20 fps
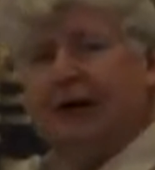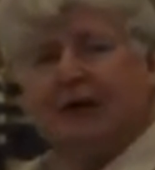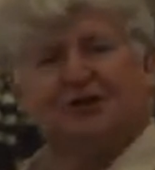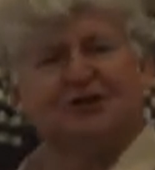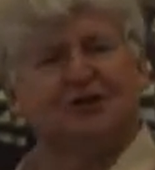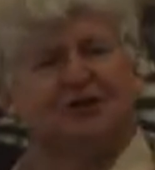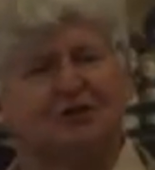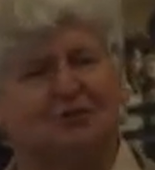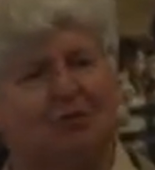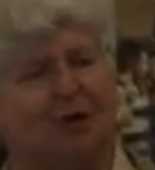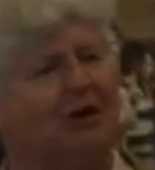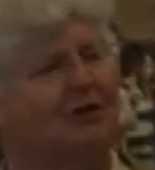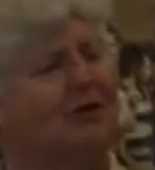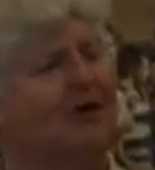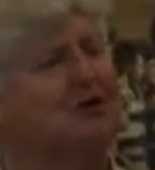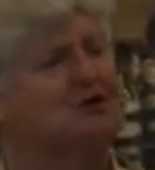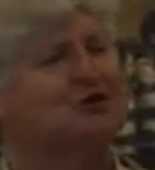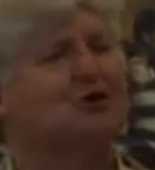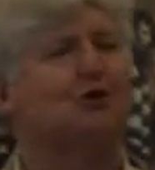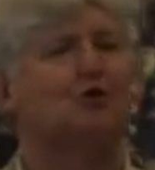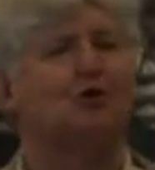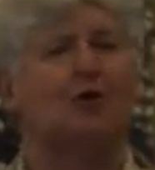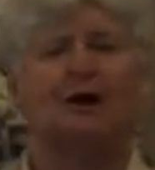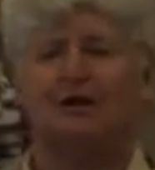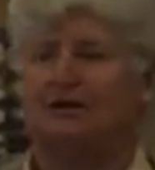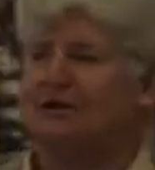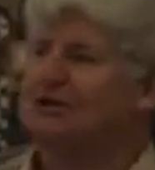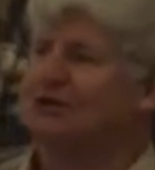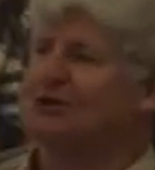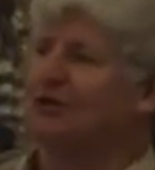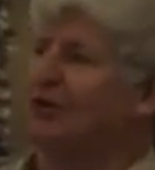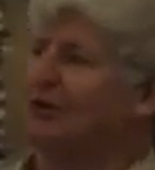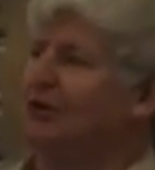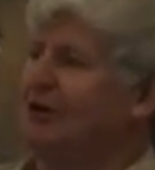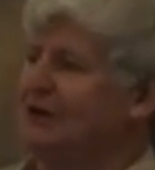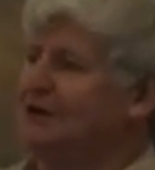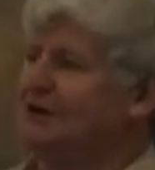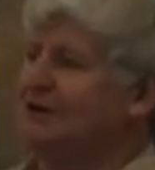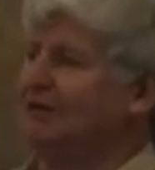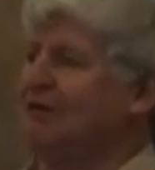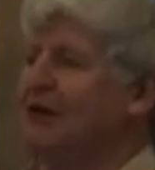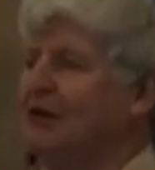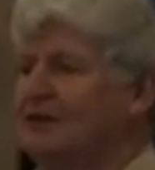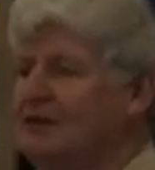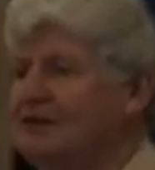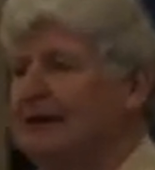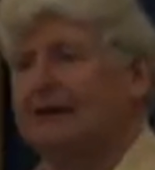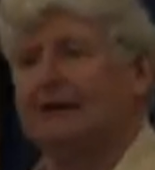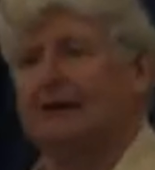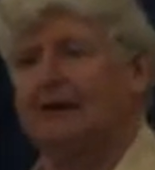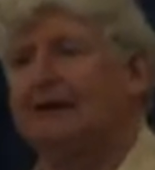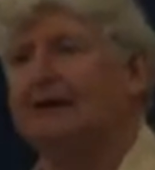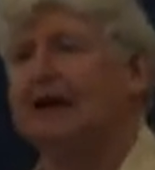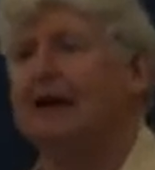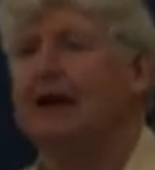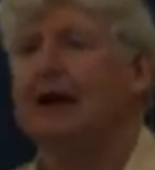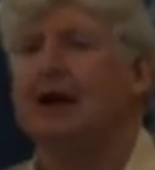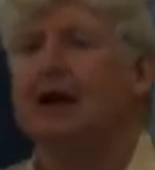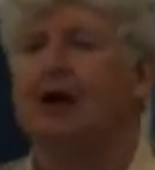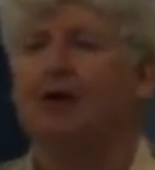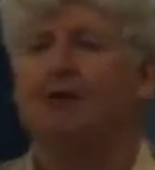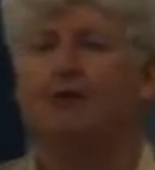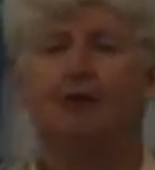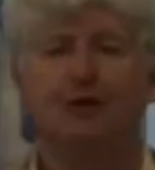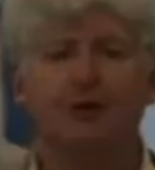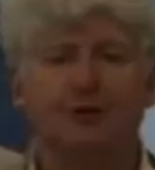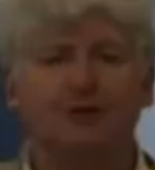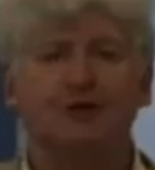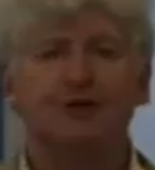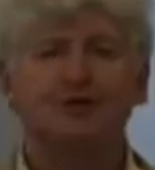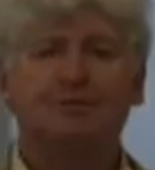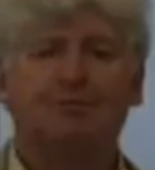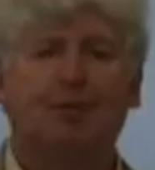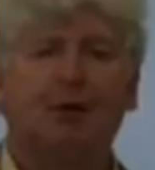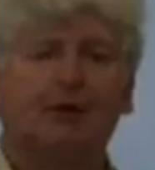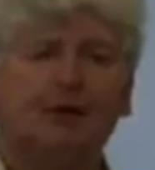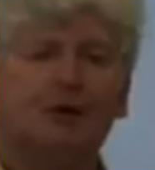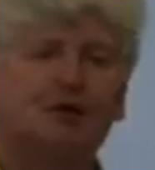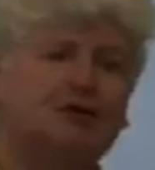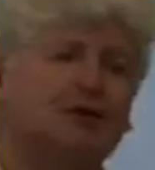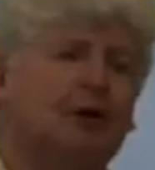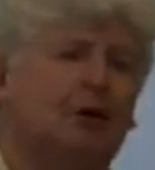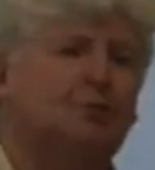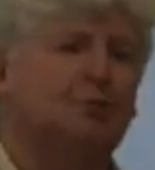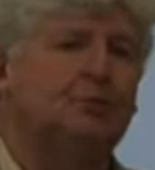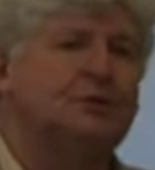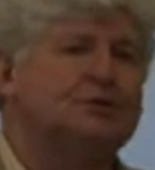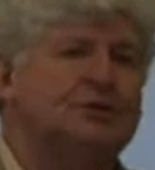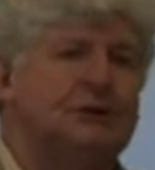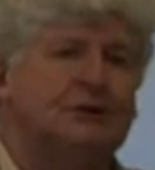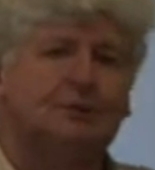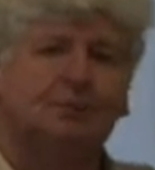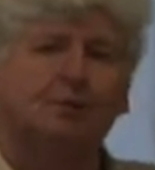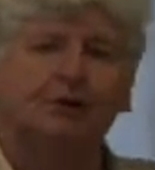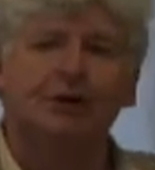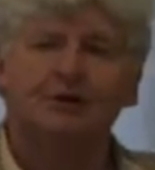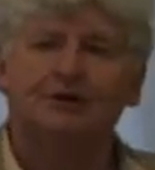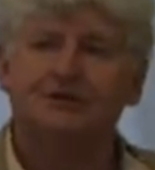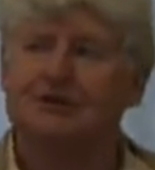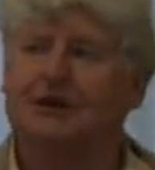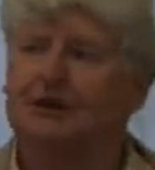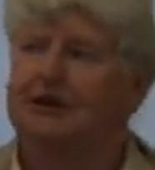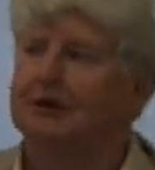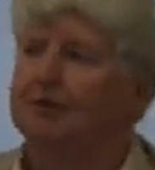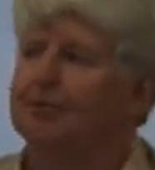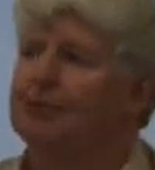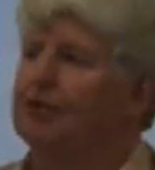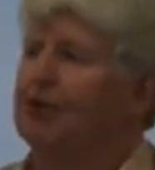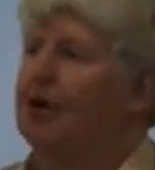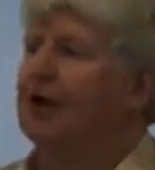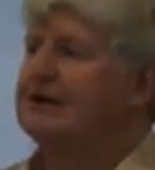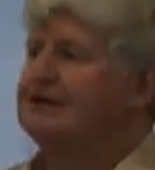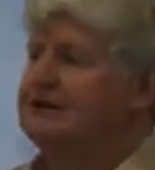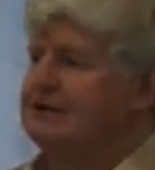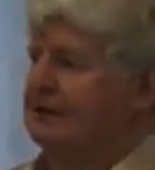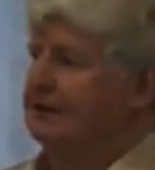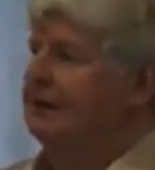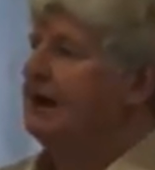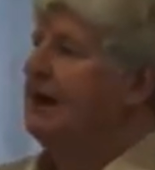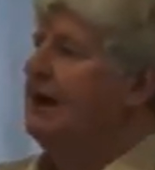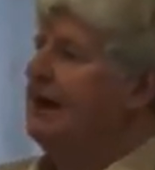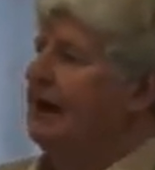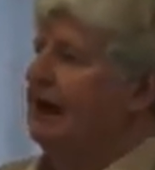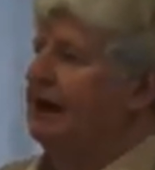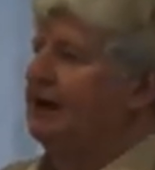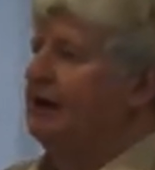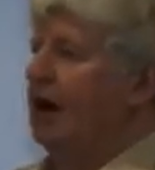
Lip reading: It's just one of those great stories I've got to tell you. Her very first body shop was in the British city of Brighton in